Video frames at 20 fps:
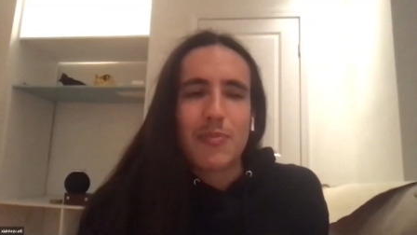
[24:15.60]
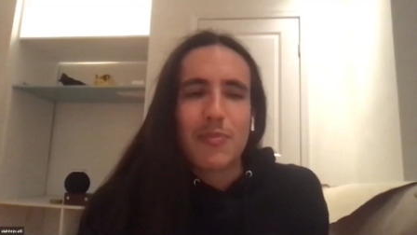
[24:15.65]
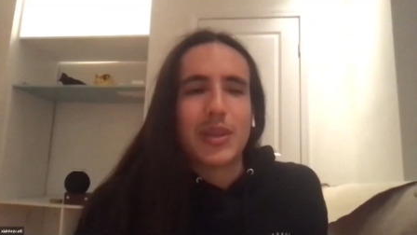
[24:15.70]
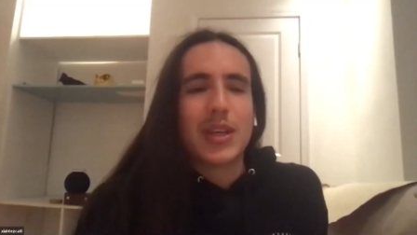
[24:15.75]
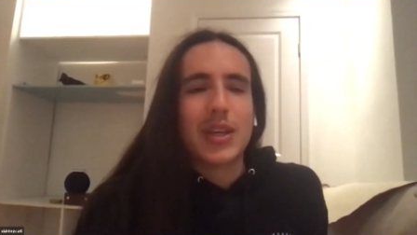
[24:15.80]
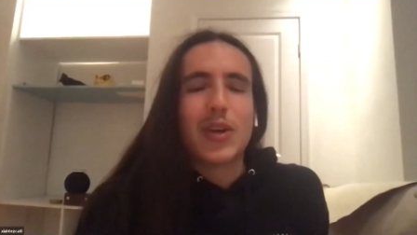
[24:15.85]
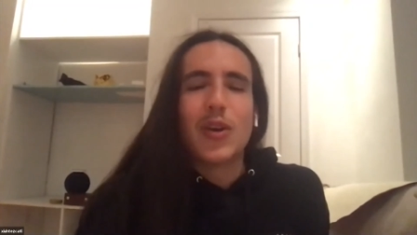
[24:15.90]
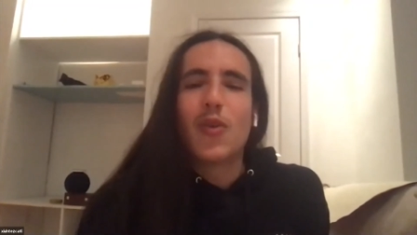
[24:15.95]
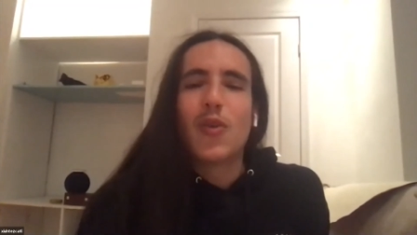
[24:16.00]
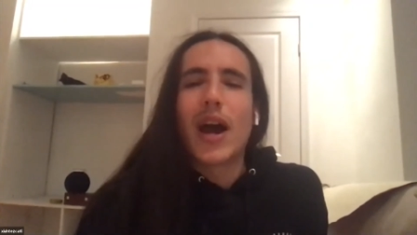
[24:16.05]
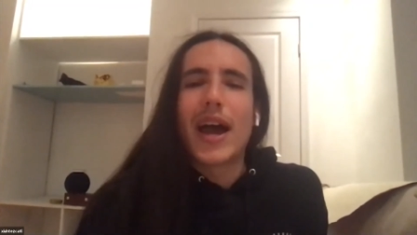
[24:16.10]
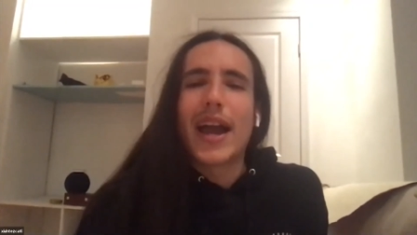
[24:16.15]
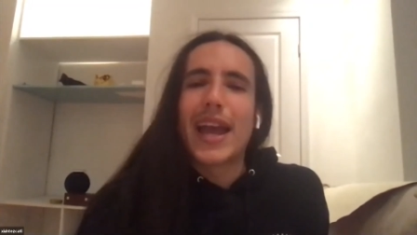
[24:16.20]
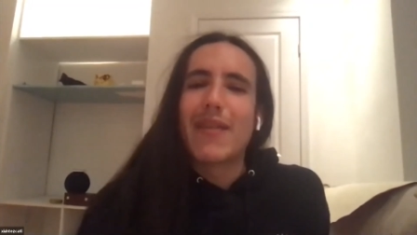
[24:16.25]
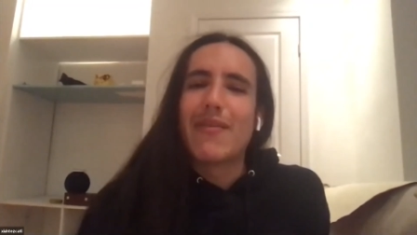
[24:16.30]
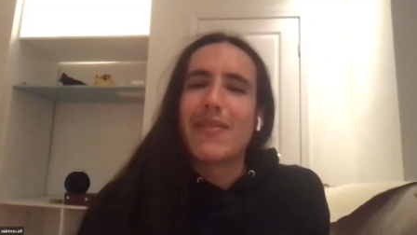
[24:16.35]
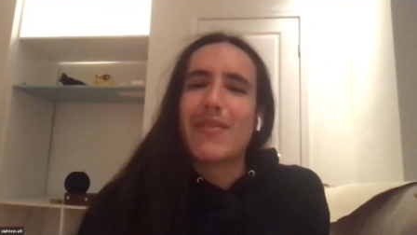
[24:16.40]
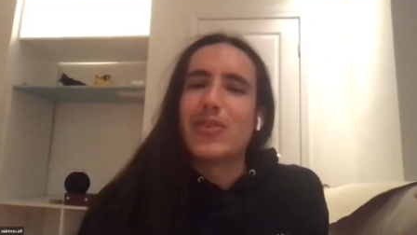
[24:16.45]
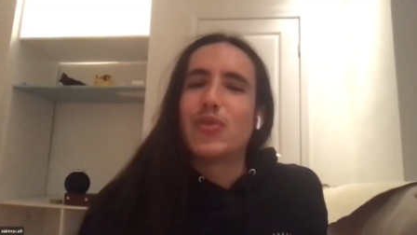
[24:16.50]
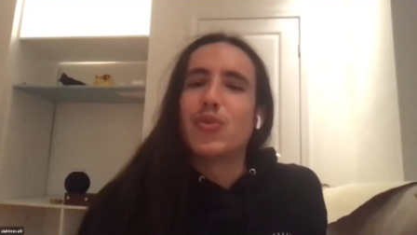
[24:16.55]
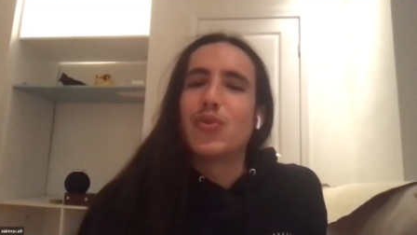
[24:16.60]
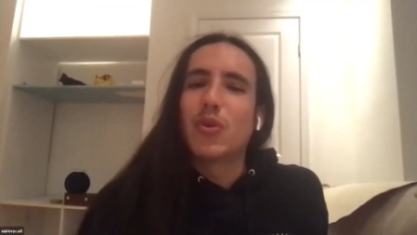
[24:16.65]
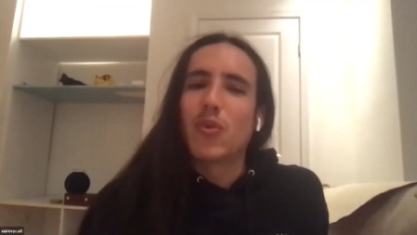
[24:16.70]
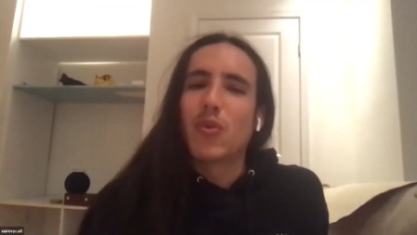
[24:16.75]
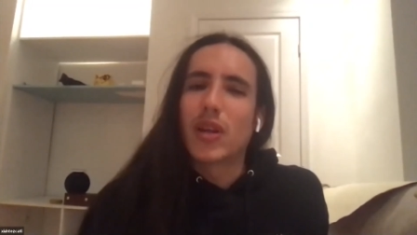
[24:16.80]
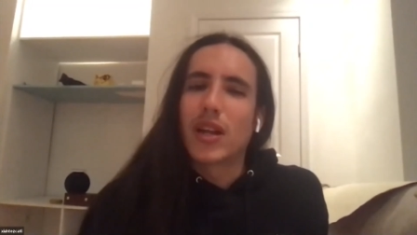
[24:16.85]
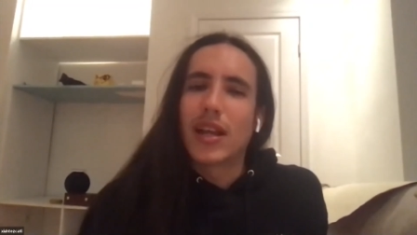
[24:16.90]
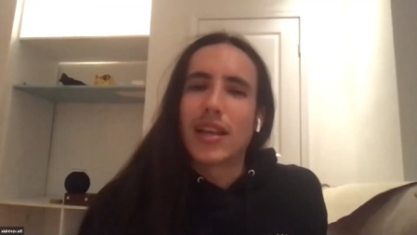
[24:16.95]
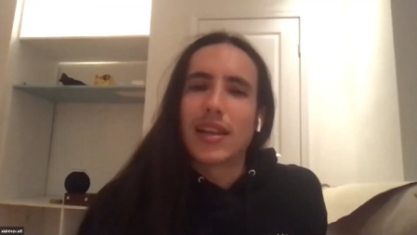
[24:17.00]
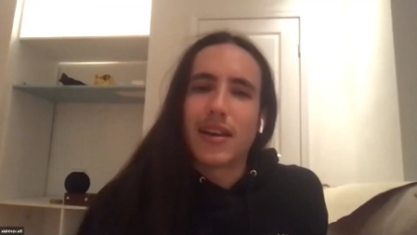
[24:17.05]
being who I am and doing
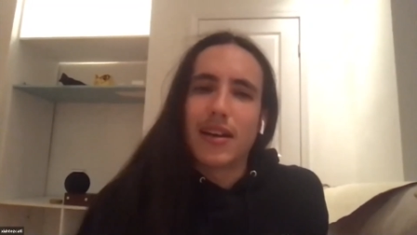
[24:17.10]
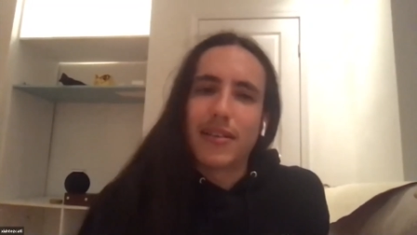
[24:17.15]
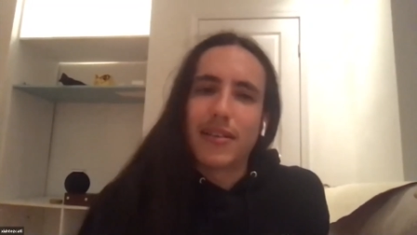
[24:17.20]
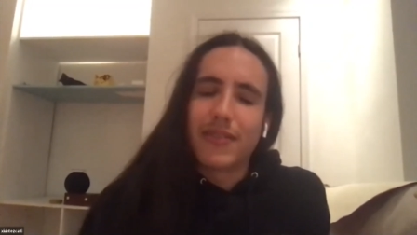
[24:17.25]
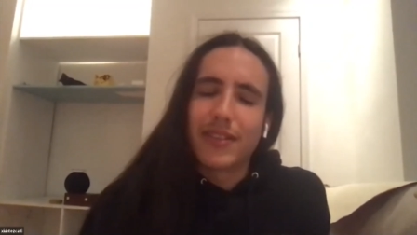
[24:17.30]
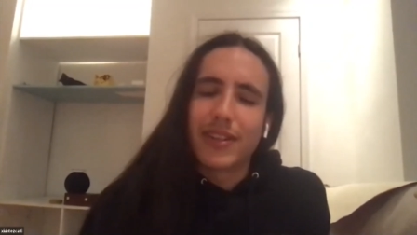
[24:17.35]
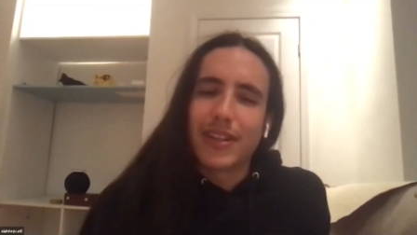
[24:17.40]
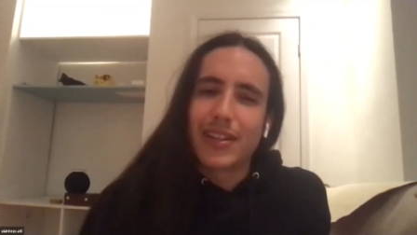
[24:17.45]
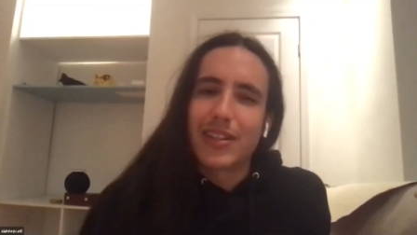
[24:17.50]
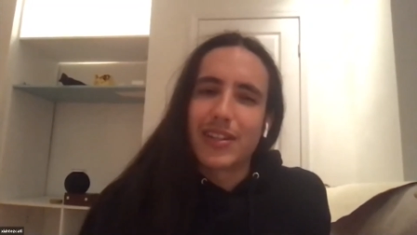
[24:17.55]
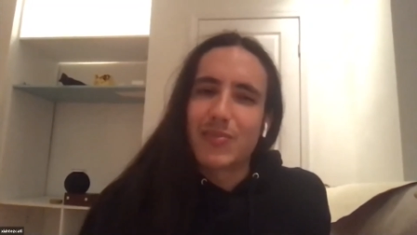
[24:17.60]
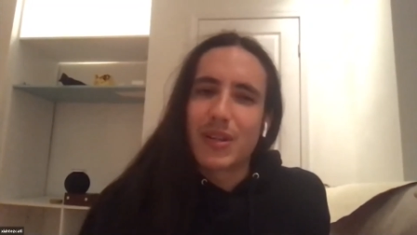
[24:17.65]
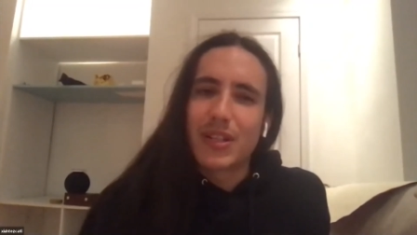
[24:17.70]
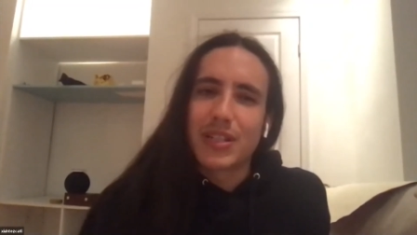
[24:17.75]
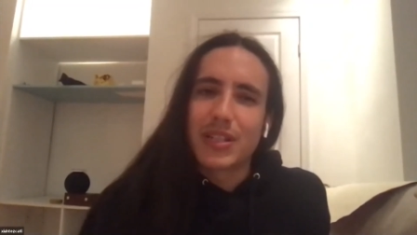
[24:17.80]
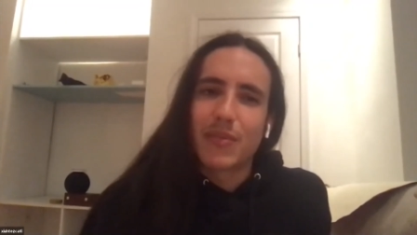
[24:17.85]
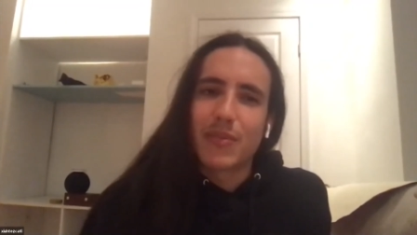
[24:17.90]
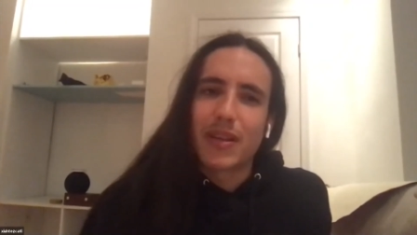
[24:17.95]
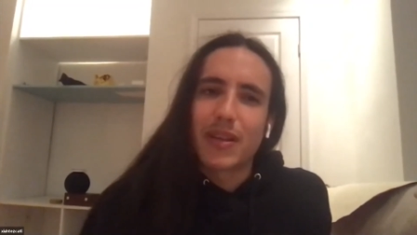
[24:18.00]
what I love and expressing